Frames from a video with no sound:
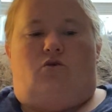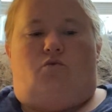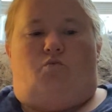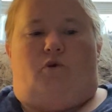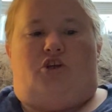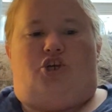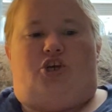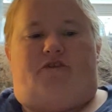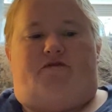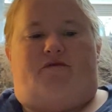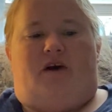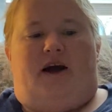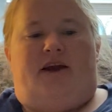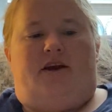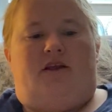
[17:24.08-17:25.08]
When she
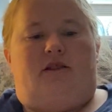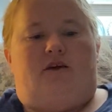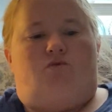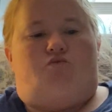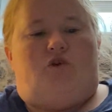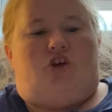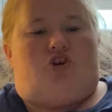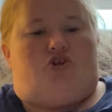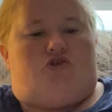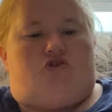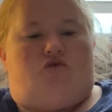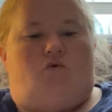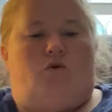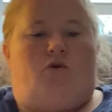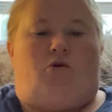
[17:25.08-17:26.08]
finally reached the
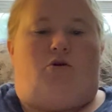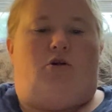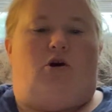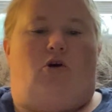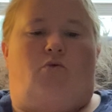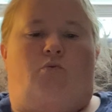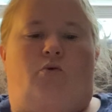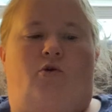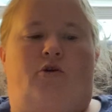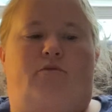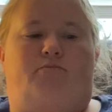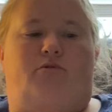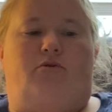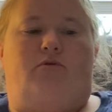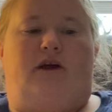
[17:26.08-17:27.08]
squirrel, Aurora
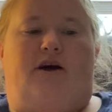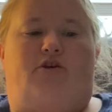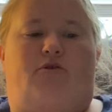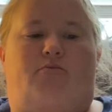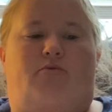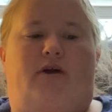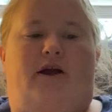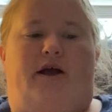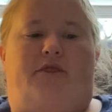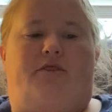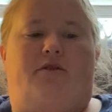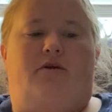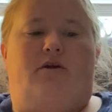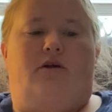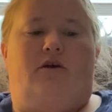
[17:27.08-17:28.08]
blew out her
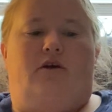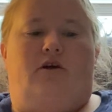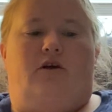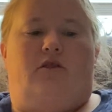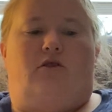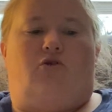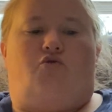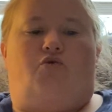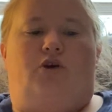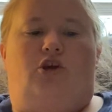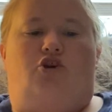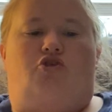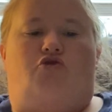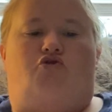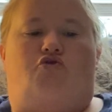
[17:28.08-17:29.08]
breath. The
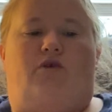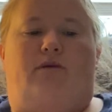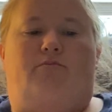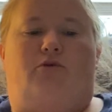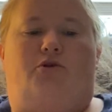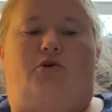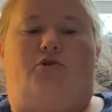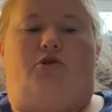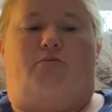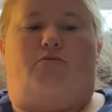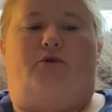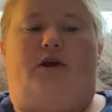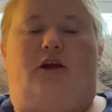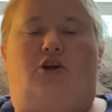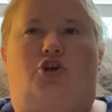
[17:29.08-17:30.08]
creature trembled on the
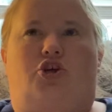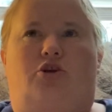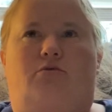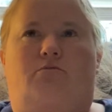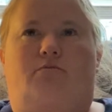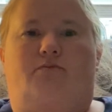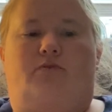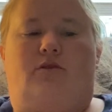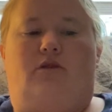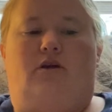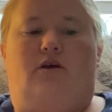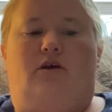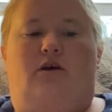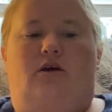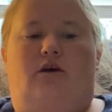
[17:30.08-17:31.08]
branch.
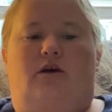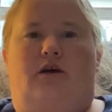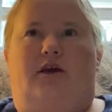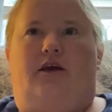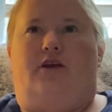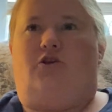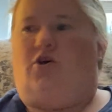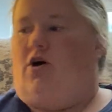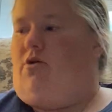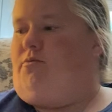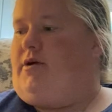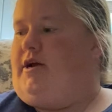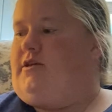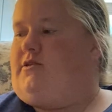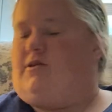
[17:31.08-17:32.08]
It's all
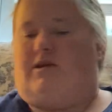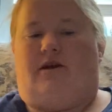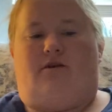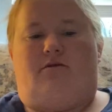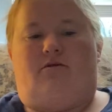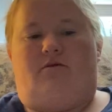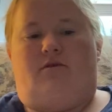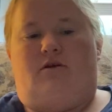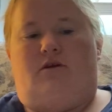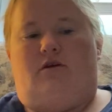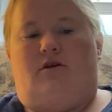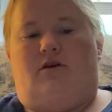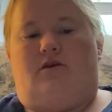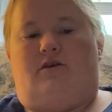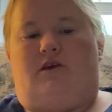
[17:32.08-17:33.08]
right, said,
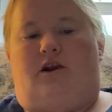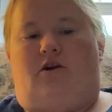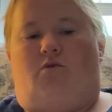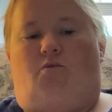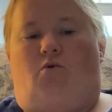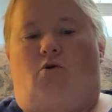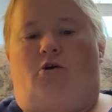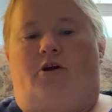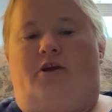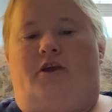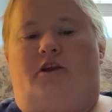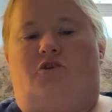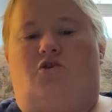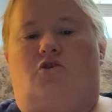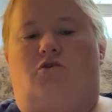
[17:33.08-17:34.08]
said Aurora
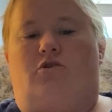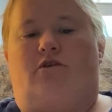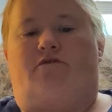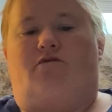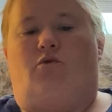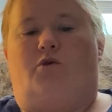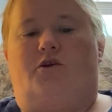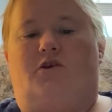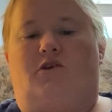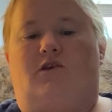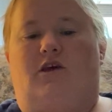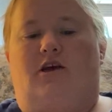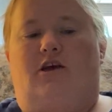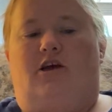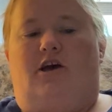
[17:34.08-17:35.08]
in a soothing voice.
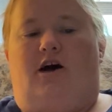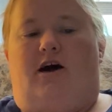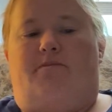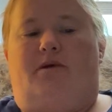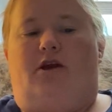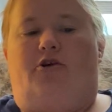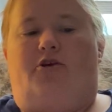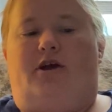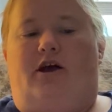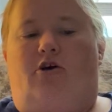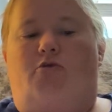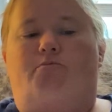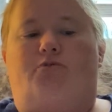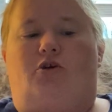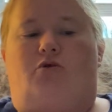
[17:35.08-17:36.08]
I'm here to
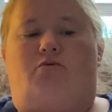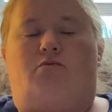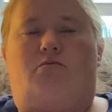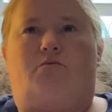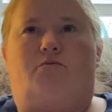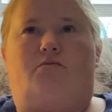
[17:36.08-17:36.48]
help you.